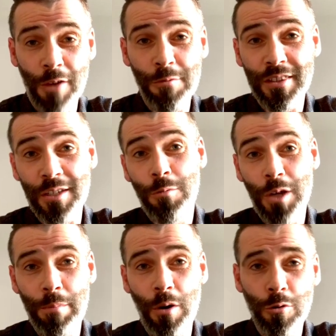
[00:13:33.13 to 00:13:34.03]
how to deal
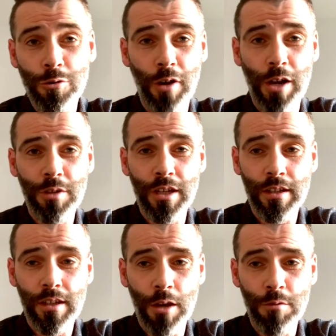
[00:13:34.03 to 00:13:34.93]
with it, but also how
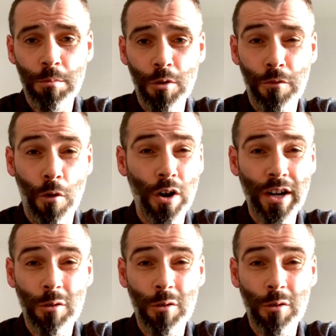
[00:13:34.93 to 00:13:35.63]
to move on.